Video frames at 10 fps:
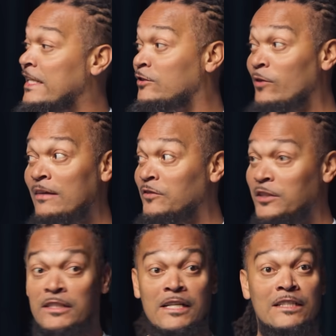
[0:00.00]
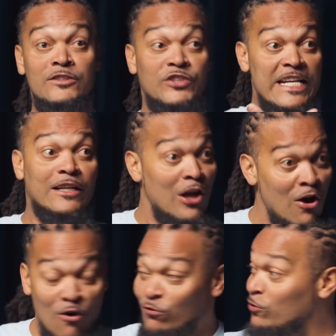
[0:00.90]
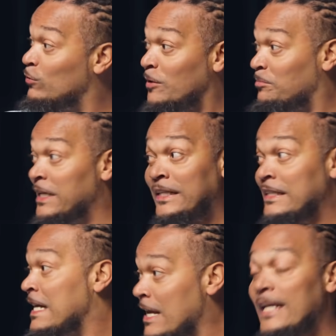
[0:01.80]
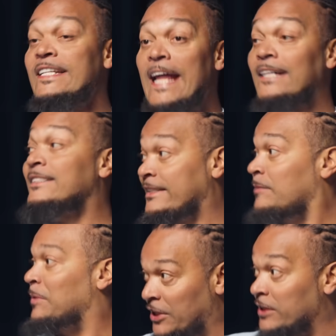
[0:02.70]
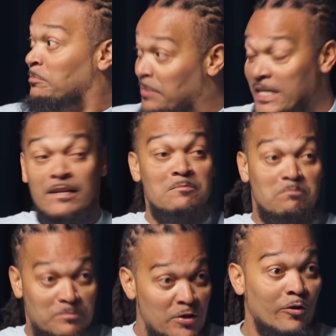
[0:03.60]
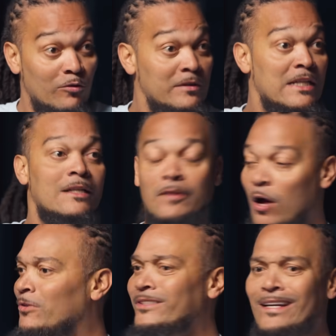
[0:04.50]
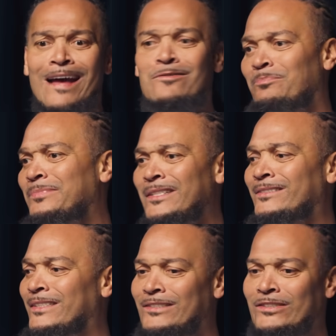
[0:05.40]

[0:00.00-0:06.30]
They drafted Jake Long, who was a big, not nasty, but just big, almost like how the